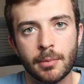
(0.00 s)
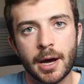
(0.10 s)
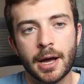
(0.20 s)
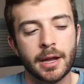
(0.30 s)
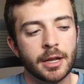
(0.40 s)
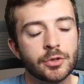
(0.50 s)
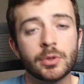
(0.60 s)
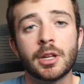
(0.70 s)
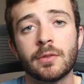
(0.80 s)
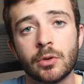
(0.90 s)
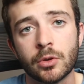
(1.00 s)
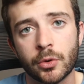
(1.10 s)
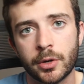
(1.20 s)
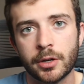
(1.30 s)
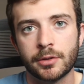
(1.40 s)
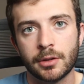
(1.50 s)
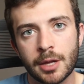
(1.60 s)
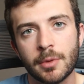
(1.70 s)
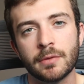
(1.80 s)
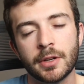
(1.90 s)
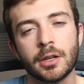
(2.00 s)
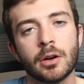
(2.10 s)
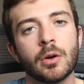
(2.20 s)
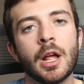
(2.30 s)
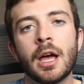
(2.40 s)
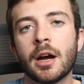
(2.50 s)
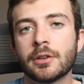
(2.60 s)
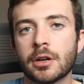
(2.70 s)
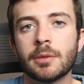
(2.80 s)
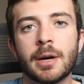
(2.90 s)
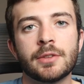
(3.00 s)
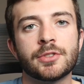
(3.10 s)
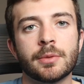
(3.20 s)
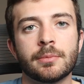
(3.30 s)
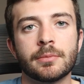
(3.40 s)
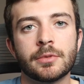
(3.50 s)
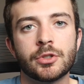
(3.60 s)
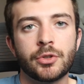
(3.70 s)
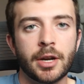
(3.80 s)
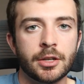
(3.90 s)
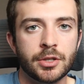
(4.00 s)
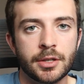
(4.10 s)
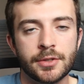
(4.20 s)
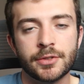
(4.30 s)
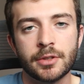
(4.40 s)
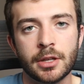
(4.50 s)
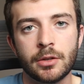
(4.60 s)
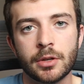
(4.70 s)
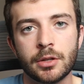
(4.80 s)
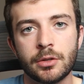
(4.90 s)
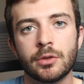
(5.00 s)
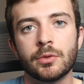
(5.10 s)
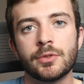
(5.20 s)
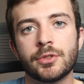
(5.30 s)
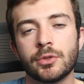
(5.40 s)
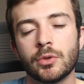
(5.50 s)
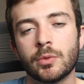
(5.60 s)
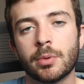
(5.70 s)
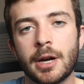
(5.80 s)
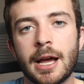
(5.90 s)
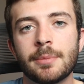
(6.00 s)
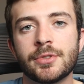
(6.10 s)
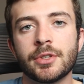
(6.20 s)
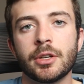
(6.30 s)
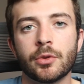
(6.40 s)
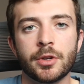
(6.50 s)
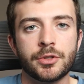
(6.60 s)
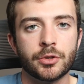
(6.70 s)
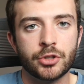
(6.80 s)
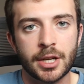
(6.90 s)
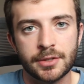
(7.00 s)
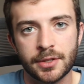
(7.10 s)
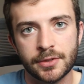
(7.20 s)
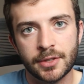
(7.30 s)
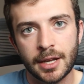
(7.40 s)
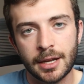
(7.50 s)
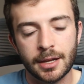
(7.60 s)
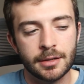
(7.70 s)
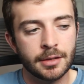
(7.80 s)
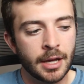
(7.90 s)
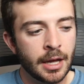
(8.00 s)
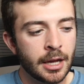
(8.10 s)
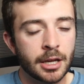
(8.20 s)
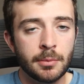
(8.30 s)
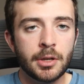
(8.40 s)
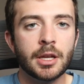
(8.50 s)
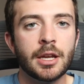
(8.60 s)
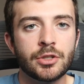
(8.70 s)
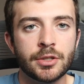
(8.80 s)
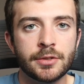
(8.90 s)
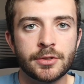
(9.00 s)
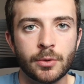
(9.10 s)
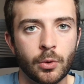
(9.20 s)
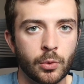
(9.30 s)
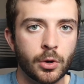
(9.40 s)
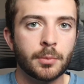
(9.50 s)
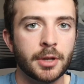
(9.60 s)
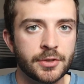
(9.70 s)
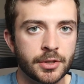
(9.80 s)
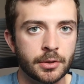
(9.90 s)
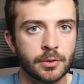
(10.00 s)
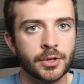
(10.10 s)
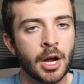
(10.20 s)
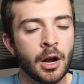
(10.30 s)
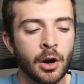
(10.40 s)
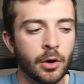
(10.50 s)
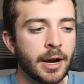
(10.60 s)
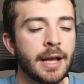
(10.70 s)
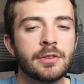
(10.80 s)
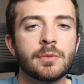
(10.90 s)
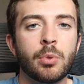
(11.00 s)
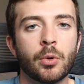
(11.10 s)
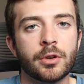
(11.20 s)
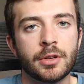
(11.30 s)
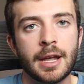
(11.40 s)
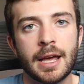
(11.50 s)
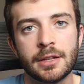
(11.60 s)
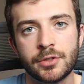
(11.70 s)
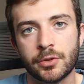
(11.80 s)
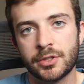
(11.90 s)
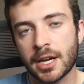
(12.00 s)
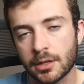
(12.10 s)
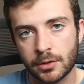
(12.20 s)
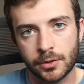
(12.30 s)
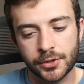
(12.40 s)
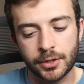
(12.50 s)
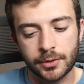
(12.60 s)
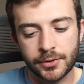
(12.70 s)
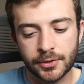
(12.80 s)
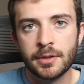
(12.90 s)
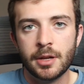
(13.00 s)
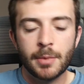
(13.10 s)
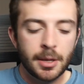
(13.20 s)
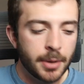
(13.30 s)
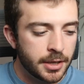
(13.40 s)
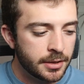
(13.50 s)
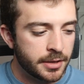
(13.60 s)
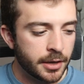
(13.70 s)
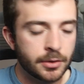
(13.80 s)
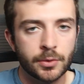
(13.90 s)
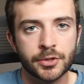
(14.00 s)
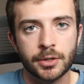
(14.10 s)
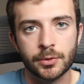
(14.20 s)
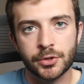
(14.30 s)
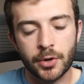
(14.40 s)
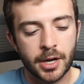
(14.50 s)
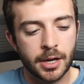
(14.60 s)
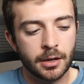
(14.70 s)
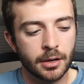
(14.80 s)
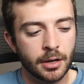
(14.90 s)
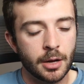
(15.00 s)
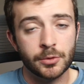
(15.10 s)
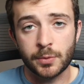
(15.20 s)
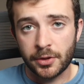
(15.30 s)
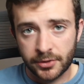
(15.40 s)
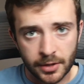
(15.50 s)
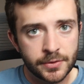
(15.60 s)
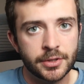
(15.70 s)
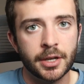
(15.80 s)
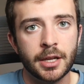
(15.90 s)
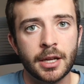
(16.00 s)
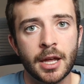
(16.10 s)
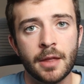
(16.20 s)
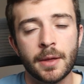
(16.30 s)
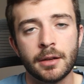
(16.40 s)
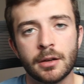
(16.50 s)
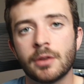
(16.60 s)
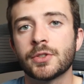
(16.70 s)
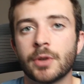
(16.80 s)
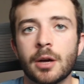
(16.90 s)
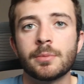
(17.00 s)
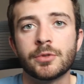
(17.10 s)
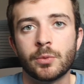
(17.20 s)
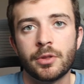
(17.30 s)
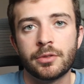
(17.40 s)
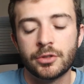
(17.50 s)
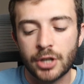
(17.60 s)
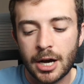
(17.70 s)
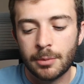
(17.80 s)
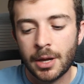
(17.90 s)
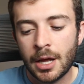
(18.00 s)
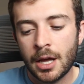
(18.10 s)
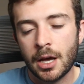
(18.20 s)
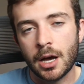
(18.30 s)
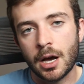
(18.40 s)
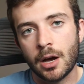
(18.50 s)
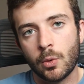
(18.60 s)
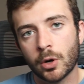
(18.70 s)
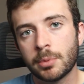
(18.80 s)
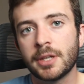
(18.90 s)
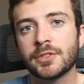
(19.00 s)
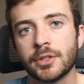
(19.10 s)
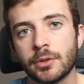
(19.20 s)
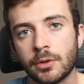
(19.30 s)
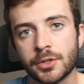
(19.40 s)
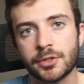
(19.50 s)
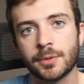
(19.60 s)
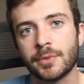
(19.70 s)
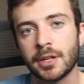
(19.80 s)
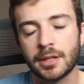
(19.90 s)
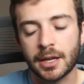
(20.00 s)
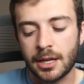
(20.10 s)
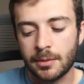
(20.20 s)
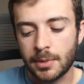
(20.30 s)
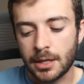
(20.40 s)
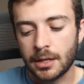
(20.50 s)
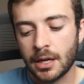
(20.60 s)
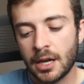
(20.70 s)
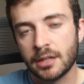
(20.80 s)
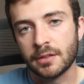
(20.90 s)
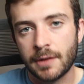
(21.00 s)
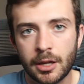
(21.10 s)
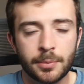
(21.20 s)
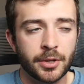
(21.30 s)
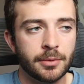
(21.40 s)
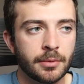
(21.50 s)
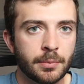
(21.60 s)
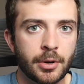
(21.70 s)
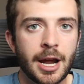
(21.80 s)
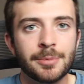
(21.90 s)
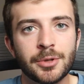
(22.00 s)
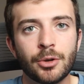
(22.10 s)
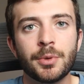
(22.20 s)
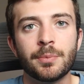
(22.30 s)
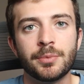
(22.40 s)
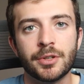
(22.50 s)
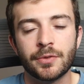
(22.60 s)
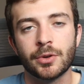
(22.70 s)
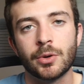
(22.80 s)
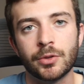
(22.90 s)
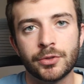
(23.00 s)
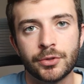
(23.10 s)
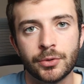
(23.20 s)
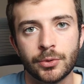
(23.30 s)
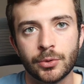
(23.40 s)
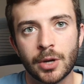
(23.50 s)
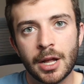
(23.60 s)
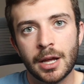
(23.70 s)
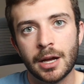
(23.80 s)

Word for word: my entry-level career dilemma video, I talked about some strategies that you can use to perhaps increase your chances, and communications or workplace skills are as important as your technical skills. In my opinion, technical skills training comes with self-study, and then it also comes with the job. Uh, workplace skills are something that can be developed and perhaps a little bit difficult to